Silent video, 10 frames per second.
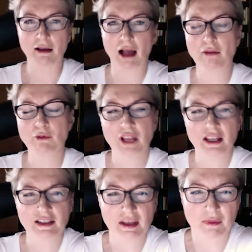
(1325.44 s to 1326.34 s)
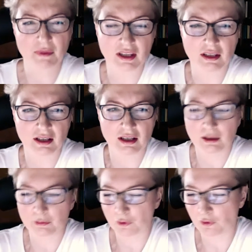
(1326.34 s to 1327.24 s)
I would add something
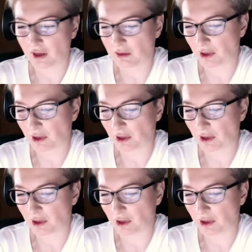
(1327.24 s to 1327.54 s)
to that,